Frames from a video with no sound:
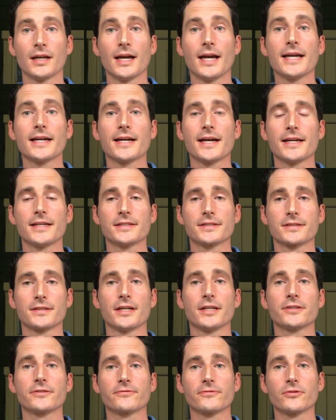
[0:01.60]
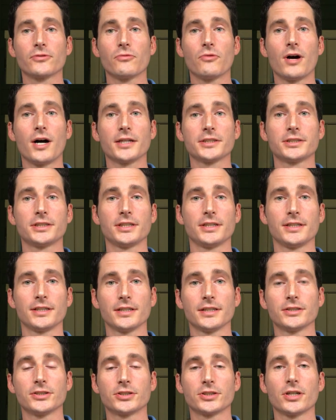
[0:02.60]
Hey guys, thanks for
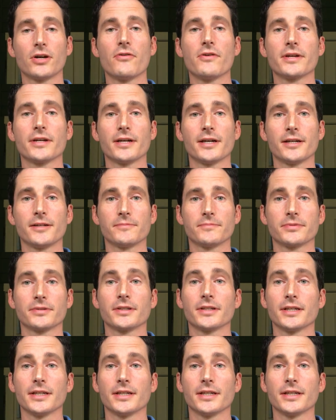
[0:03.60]
watching and showing up.